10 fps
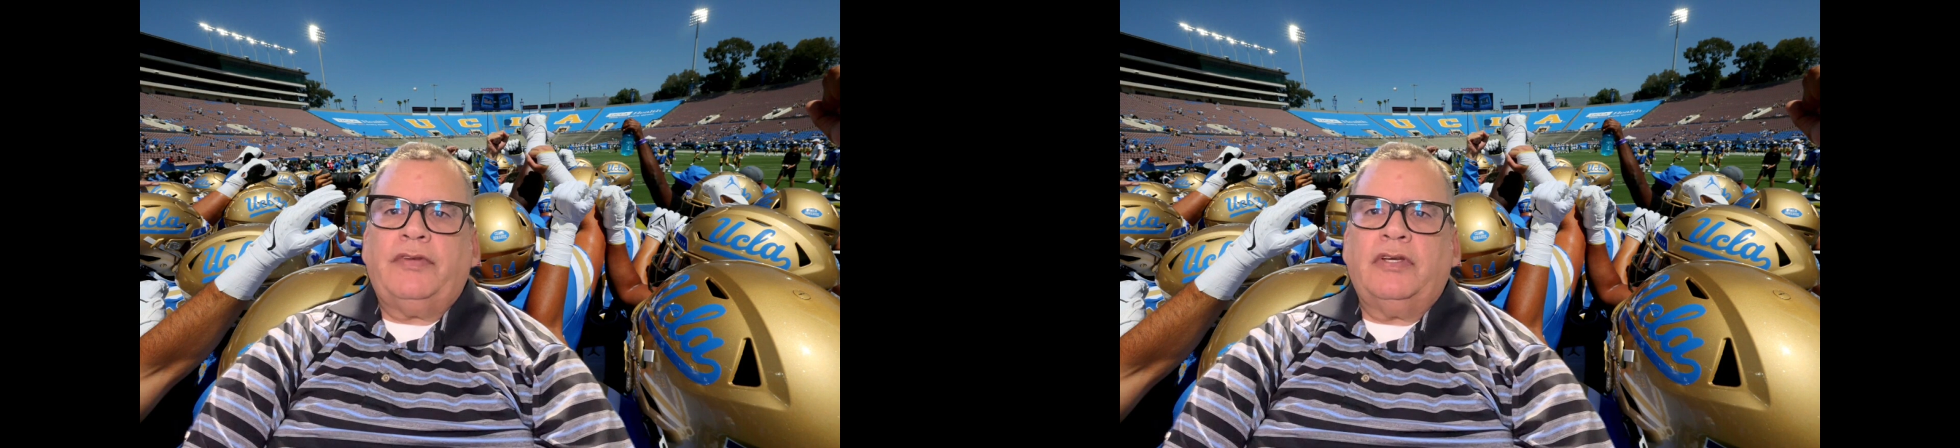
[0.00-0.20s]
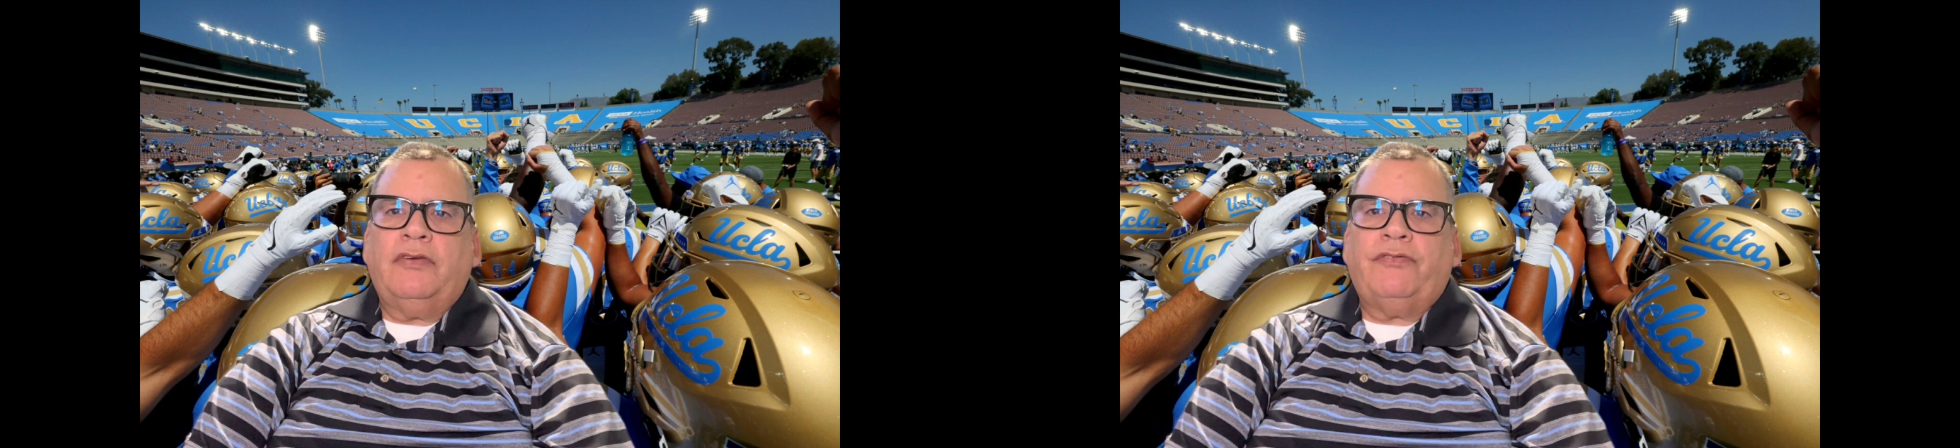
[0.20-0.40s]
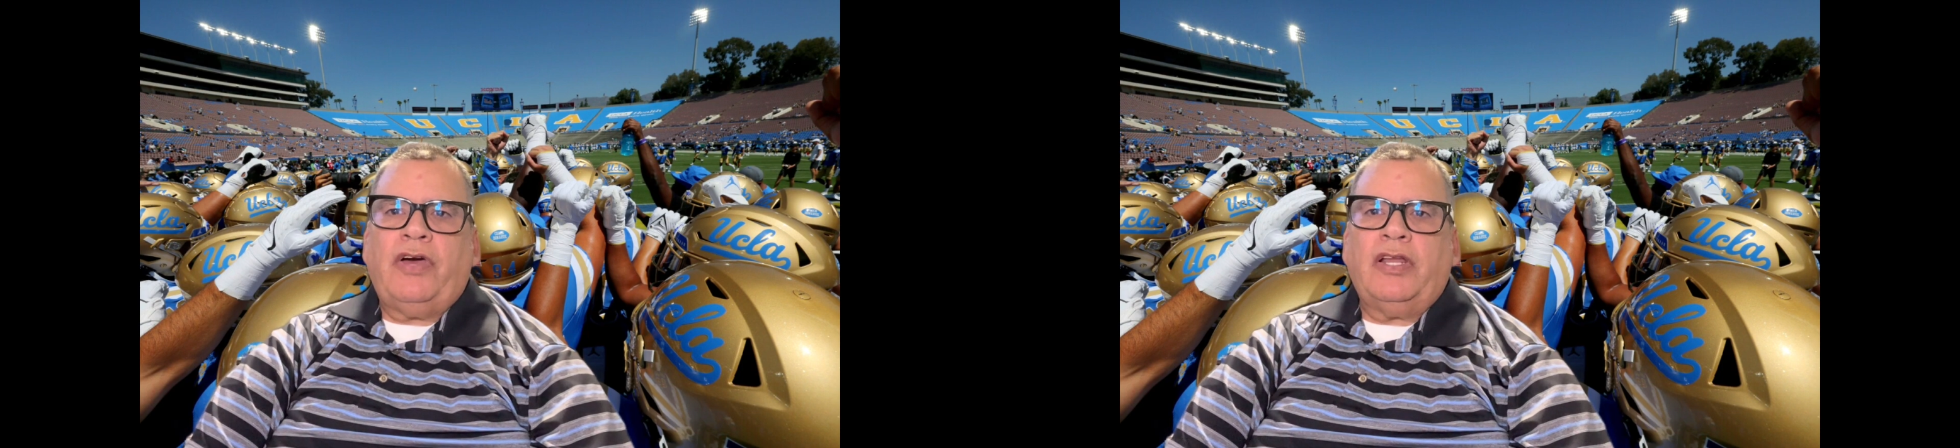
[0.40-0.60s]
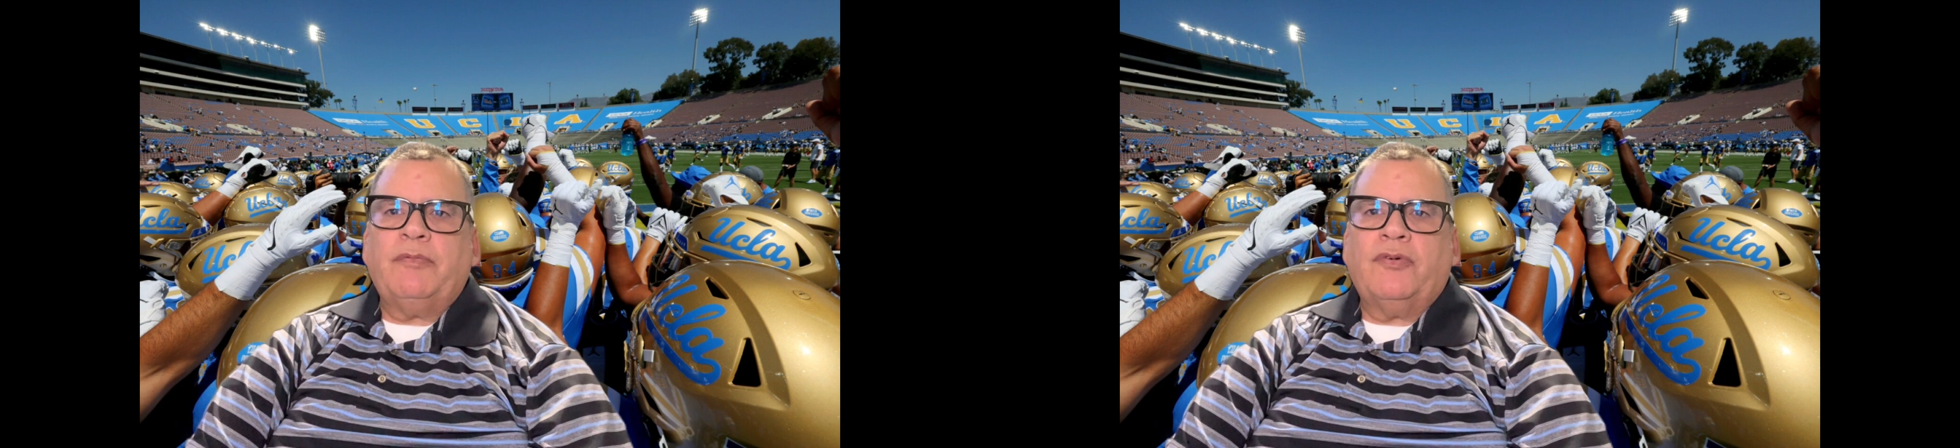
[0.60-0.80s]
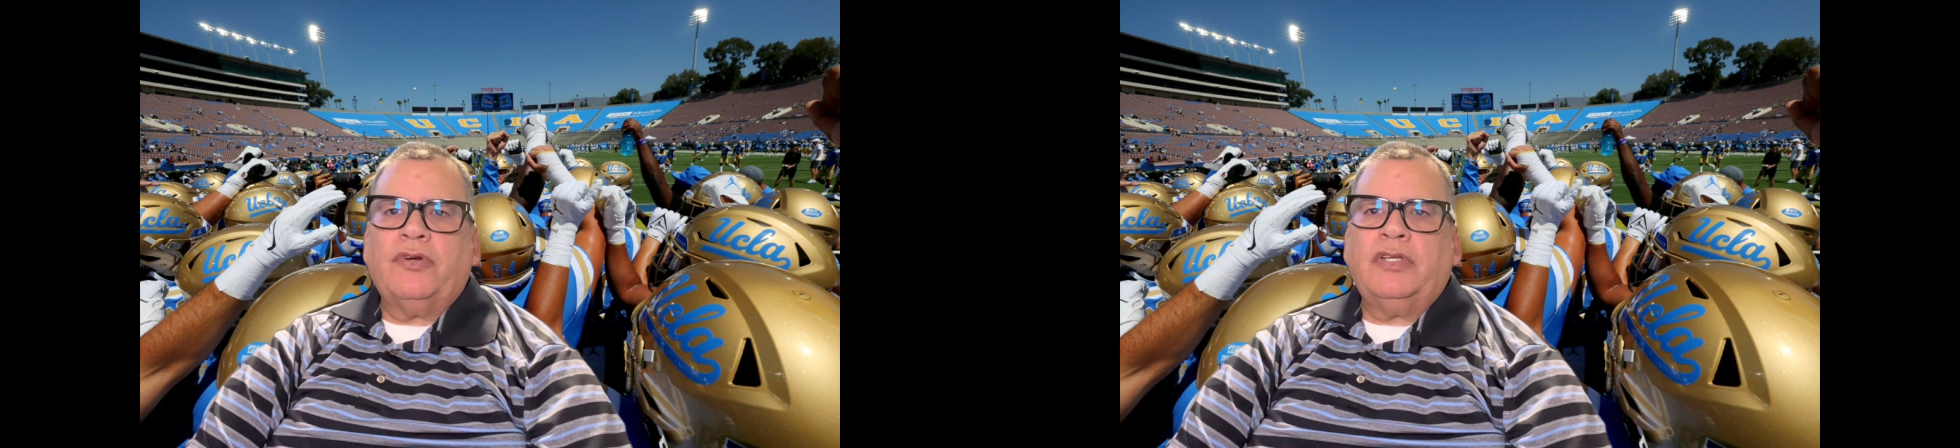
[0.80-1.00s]
a good Friday
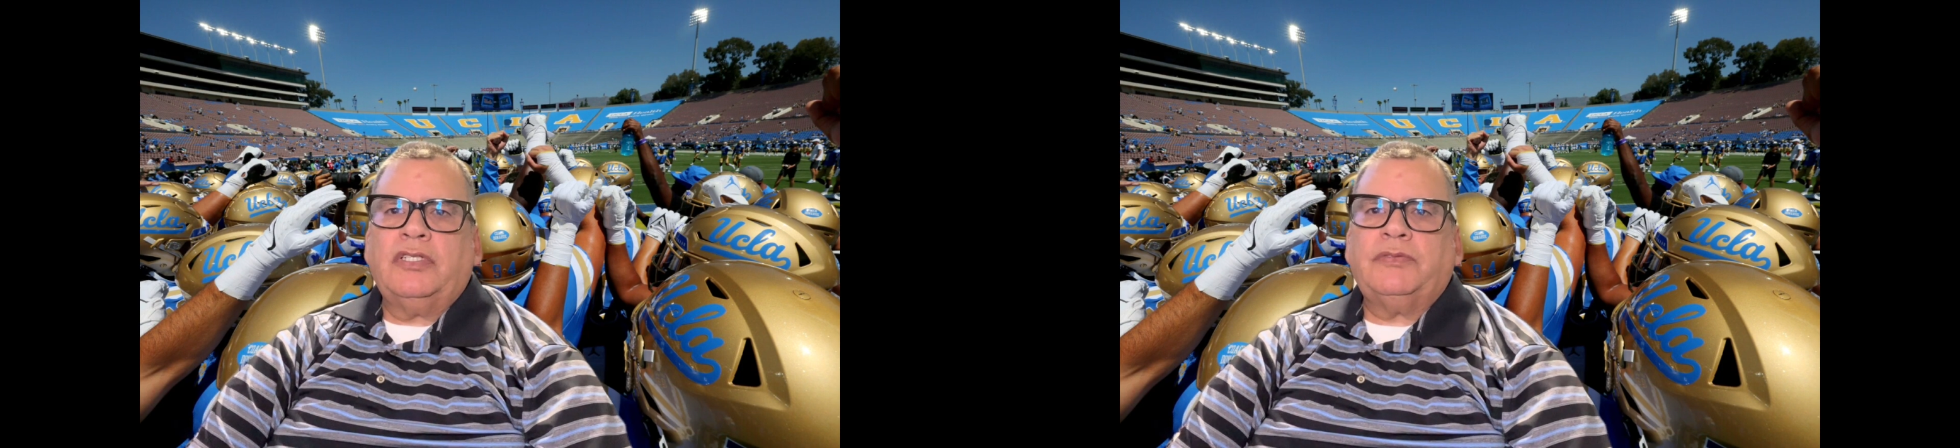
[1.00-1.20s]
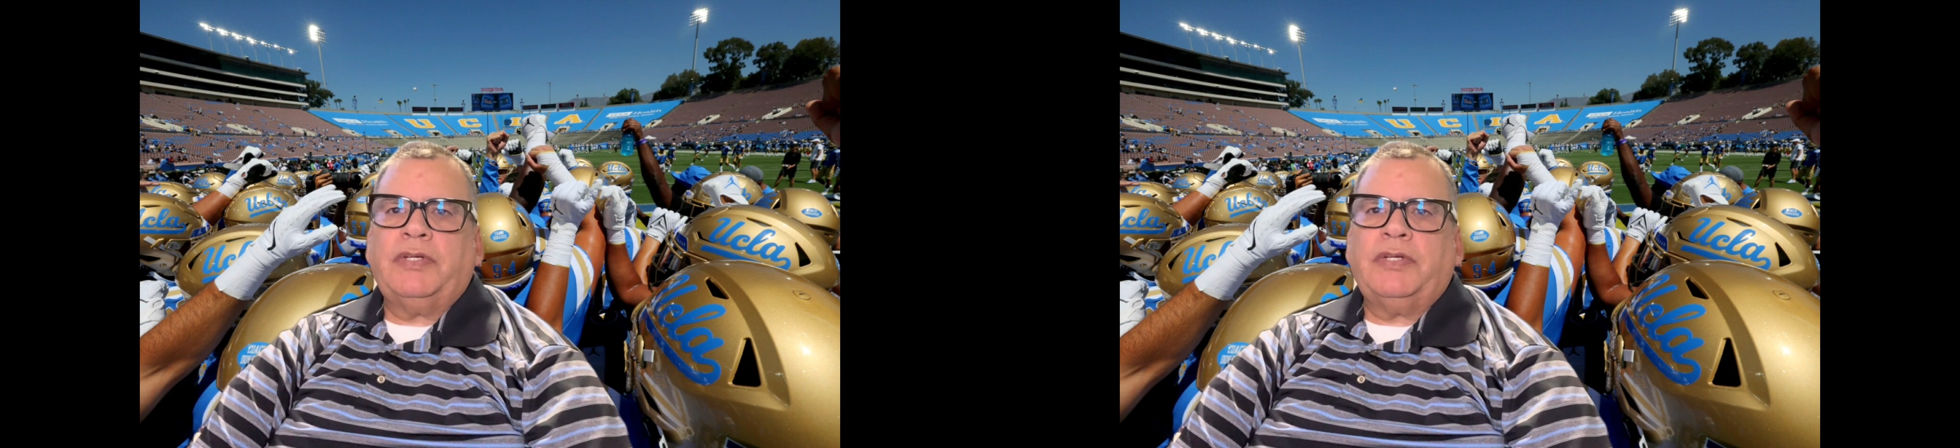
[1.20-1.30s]
morning as we